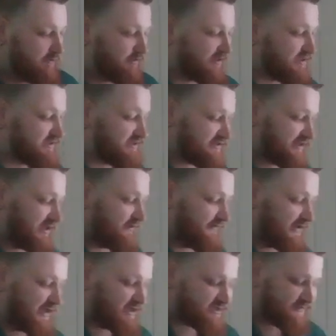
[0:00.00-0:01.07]
Because instead of
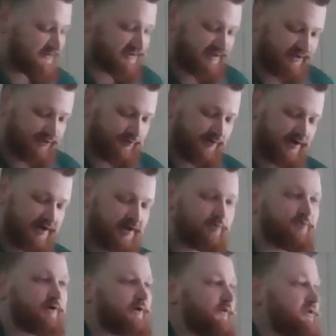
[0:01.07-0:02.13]
announcements and
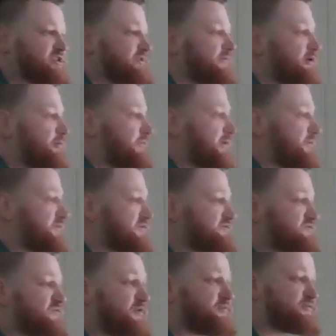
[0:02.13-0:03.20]
greeting, we're going to be opening with
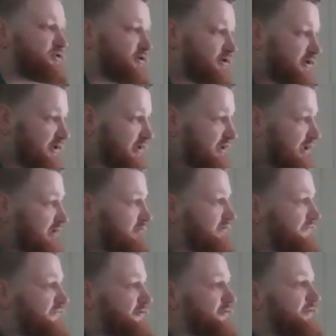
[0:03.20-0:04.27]
scripture
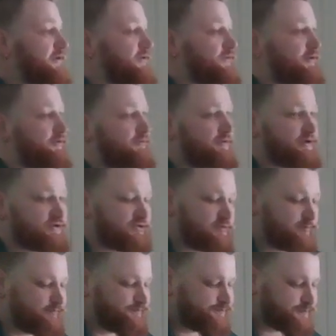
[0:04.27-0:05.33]
before we go into
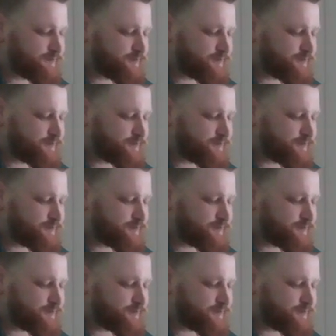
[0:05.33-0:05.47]
worship.